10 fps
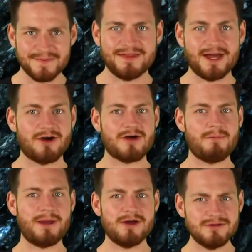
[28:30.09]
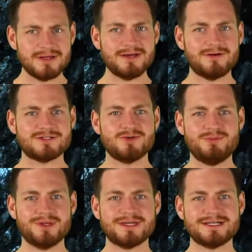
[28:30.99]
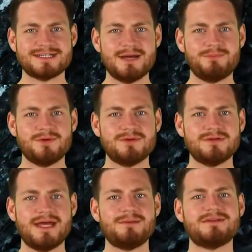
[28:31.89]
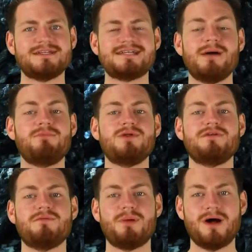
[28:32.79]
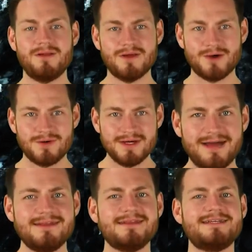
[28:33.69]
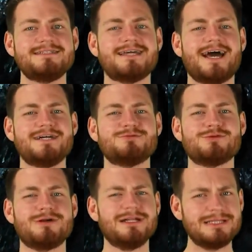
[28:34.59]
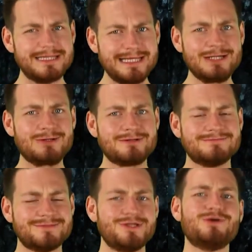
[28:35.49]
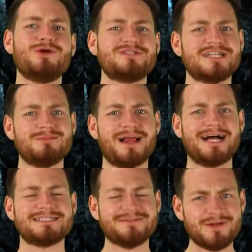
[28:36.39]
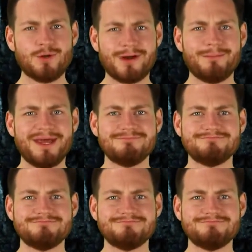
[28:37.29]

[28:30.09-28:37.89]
They are apparently also building a temple named the Temple of Apollo. I think these guys were a little too close to the blast, if you know what I mean.